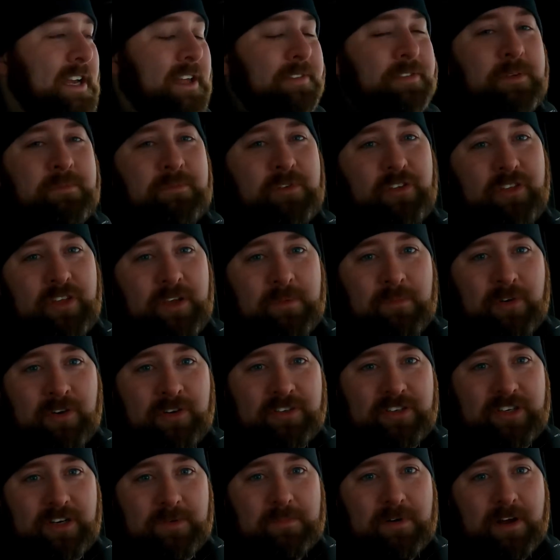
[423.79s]
get them to the
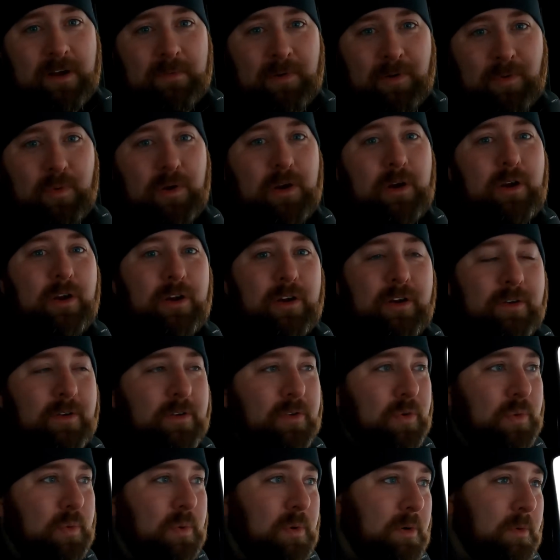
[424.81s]
emergency department
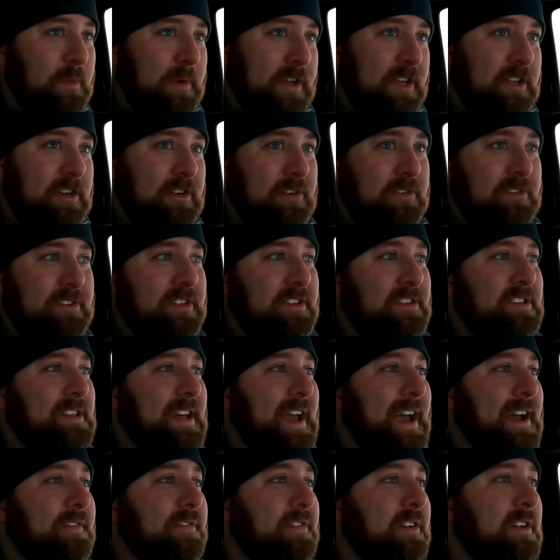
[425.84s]
where we can use the
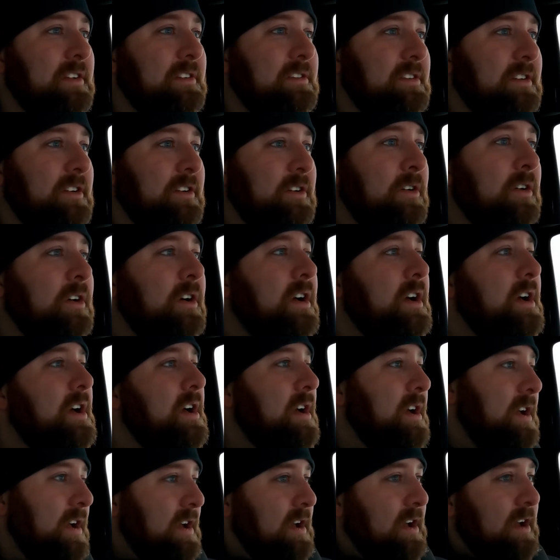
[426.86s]
staffing. So
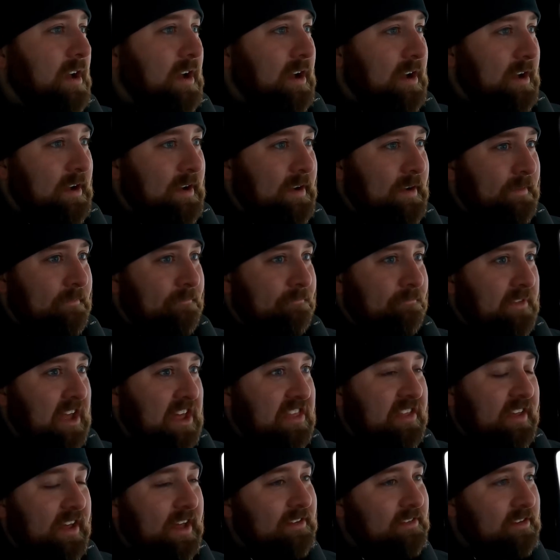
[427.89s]
I
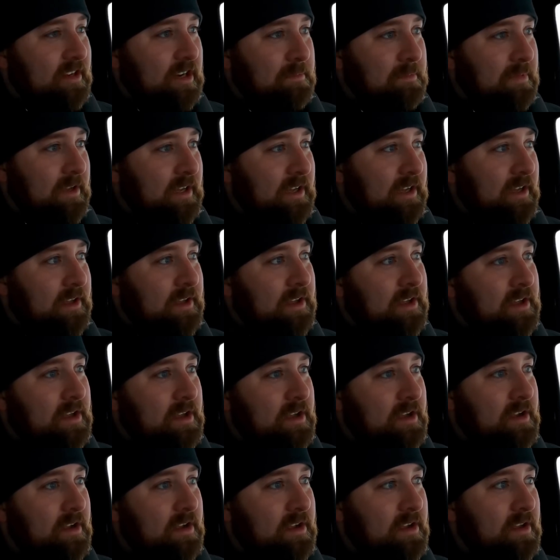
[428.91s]
think that's going to be
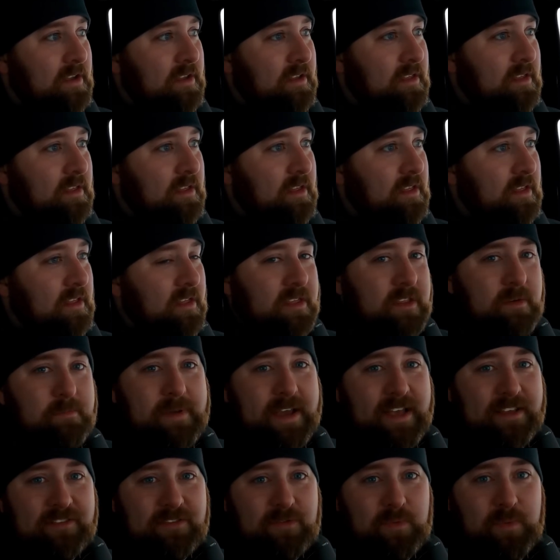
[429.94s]
the
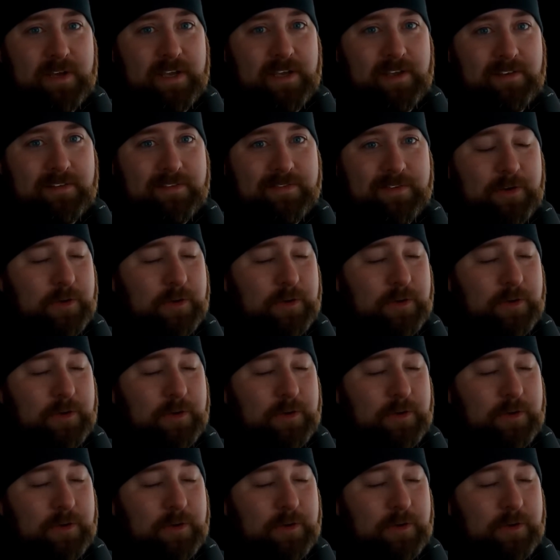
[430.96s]
best way. So